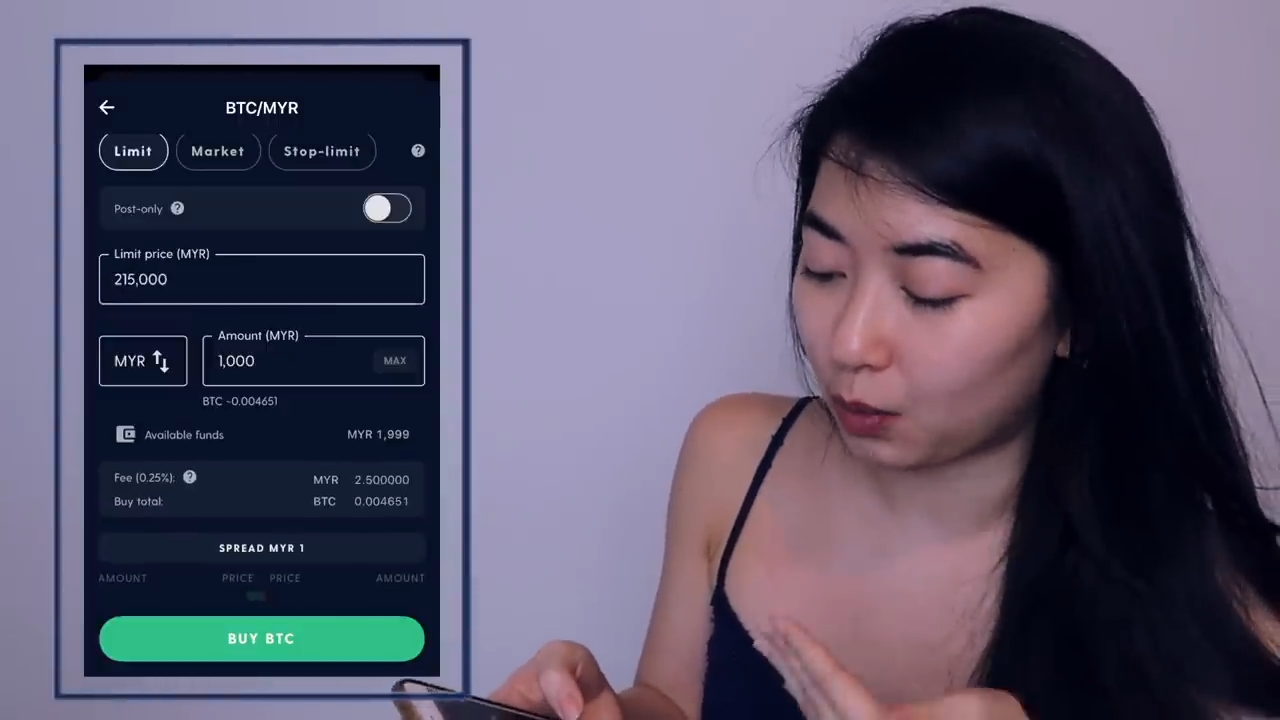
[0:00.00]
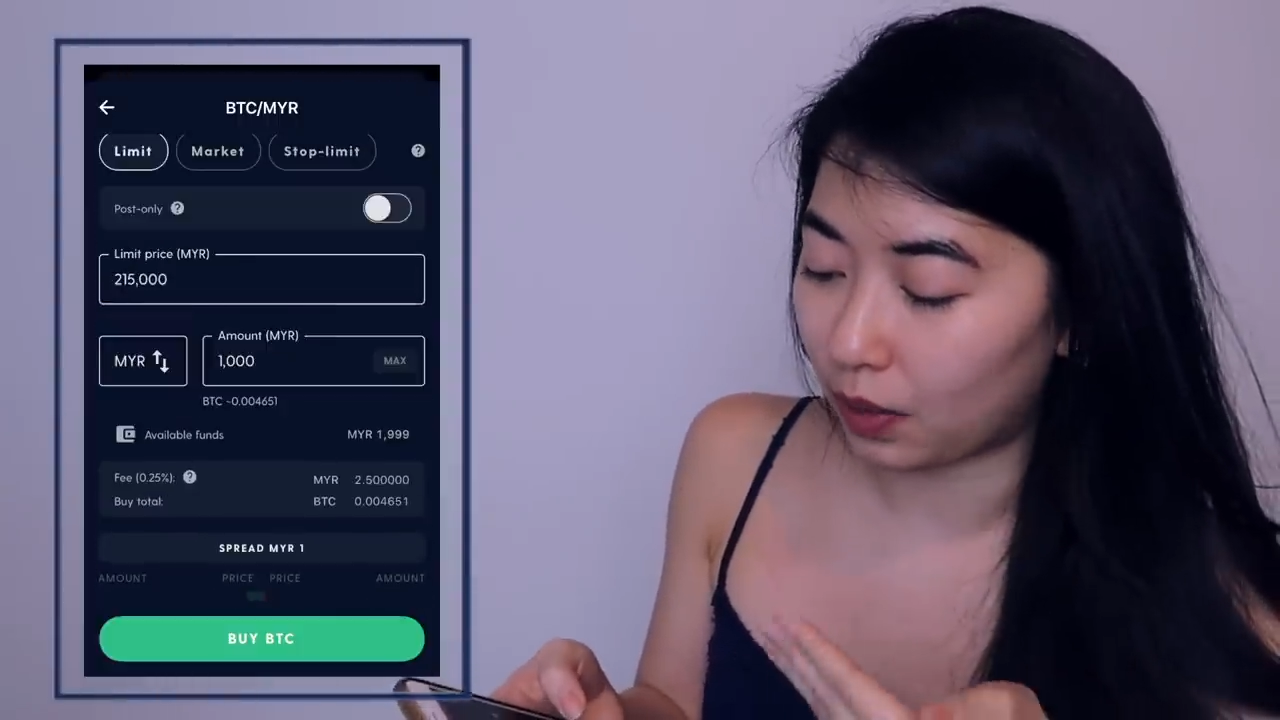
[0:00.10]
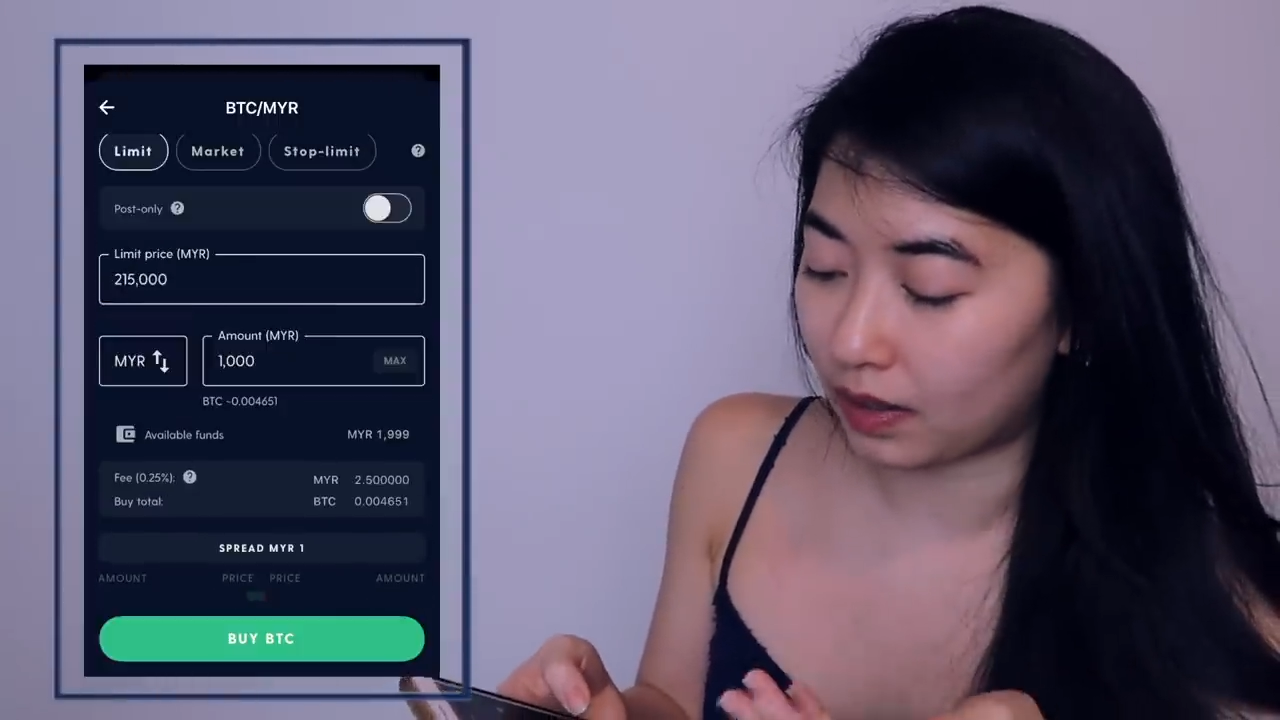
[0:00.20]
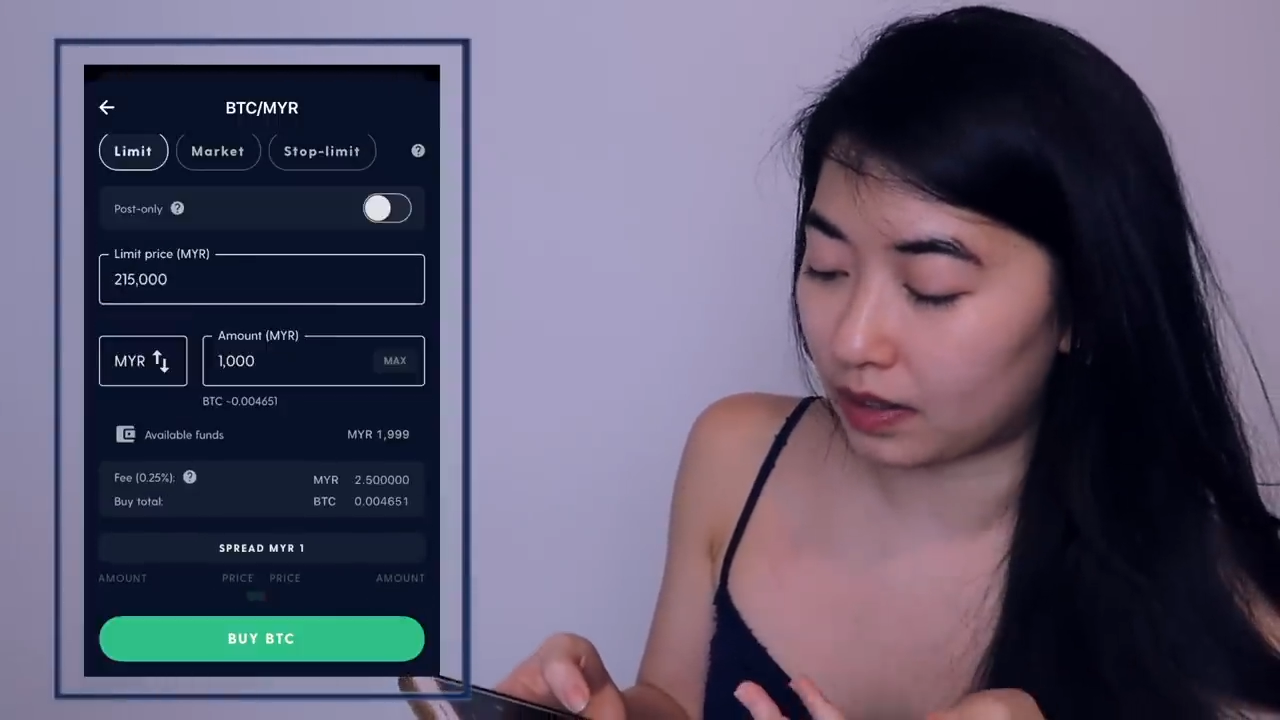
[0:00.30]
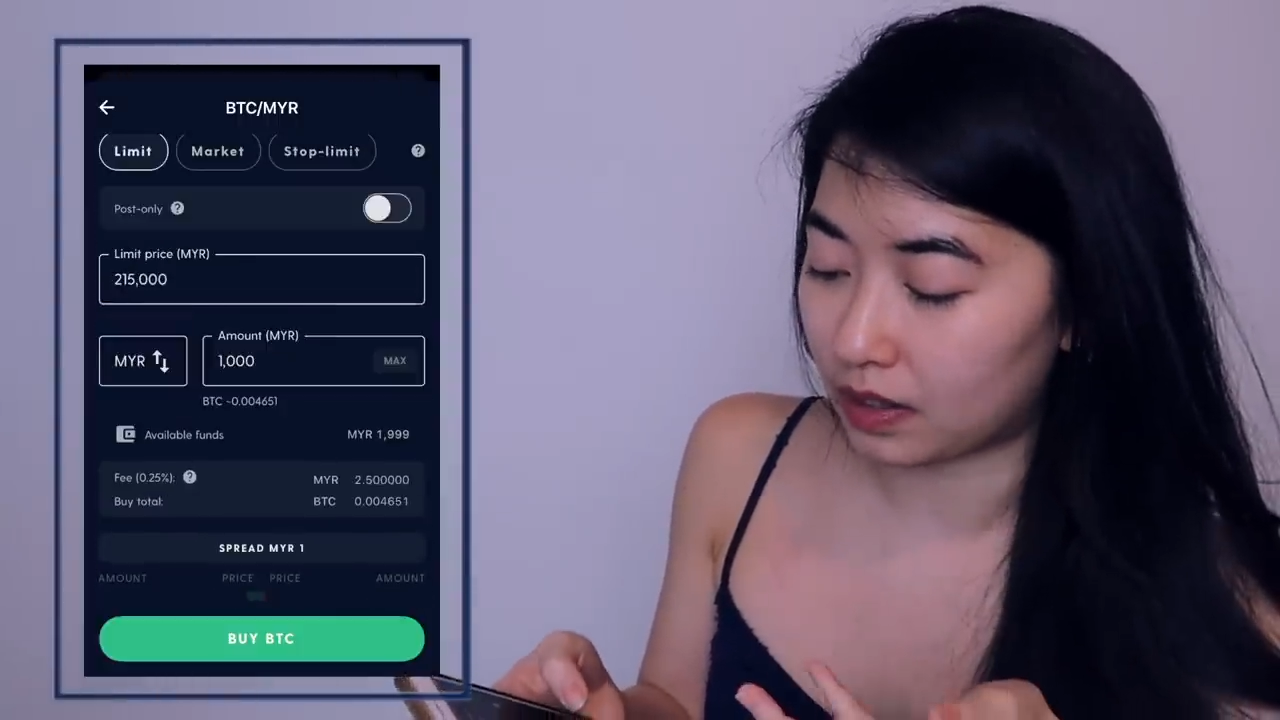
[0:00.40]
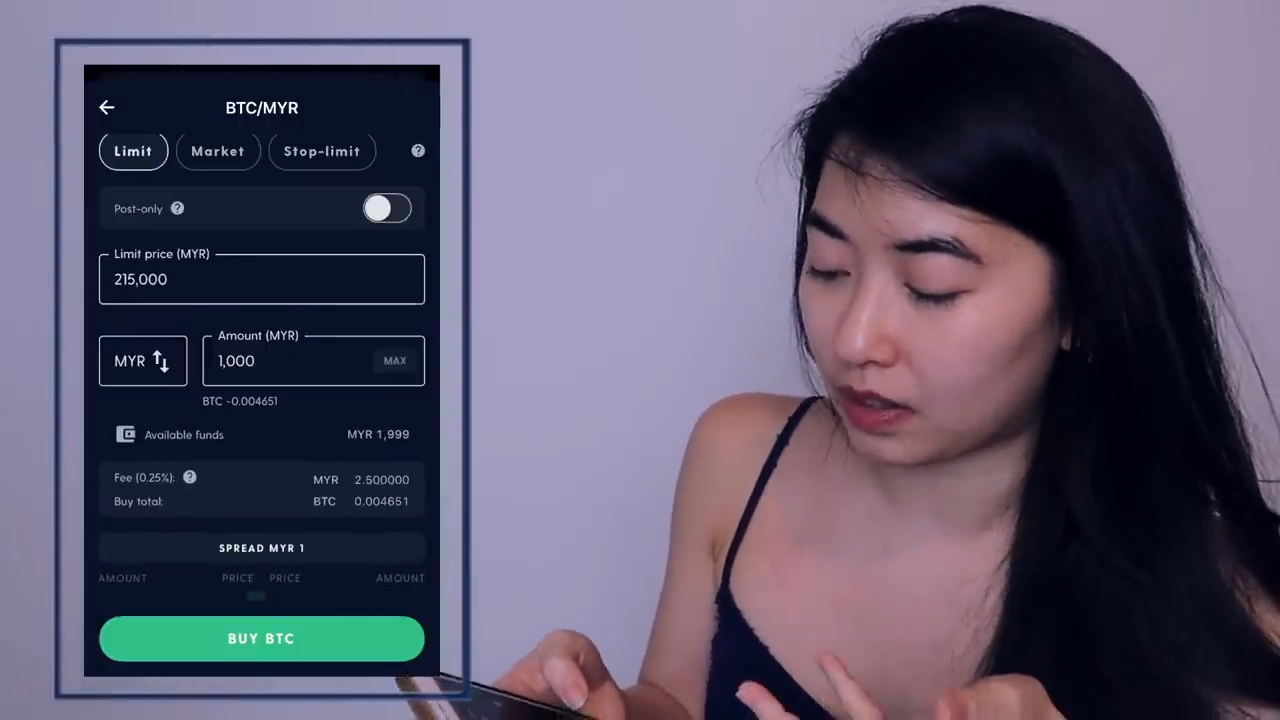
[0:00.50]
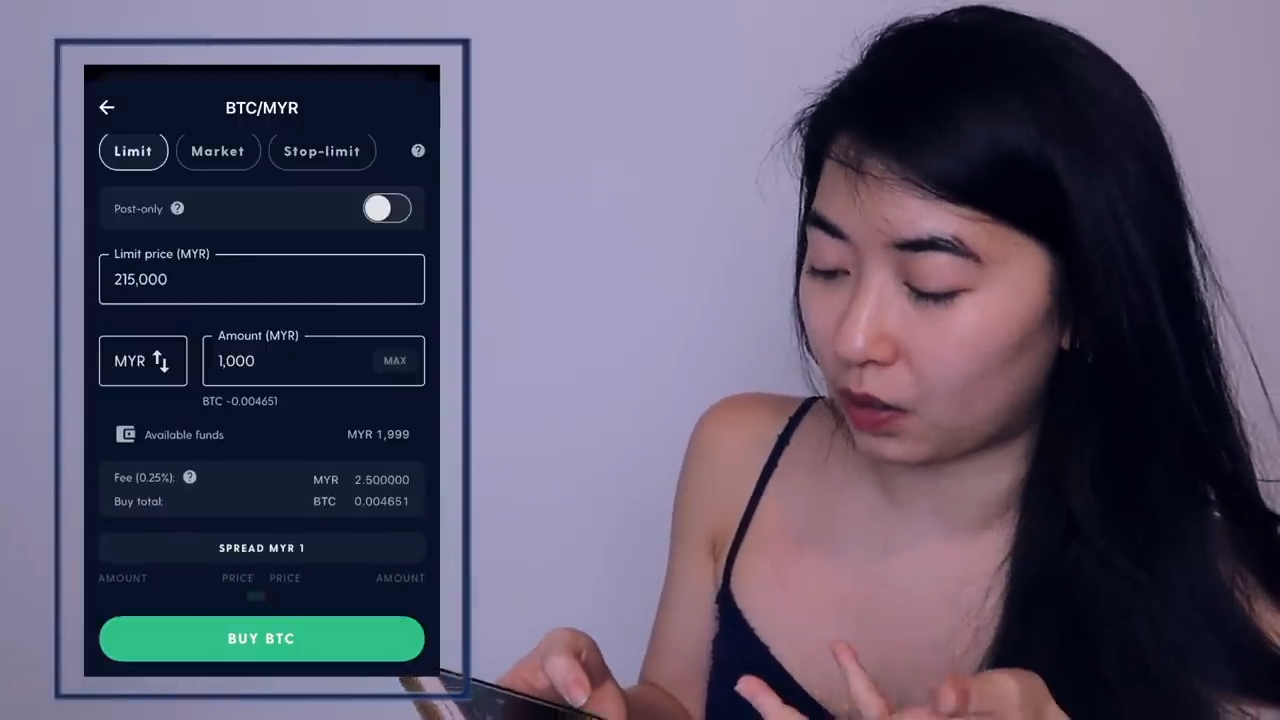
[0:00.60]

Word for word: where it's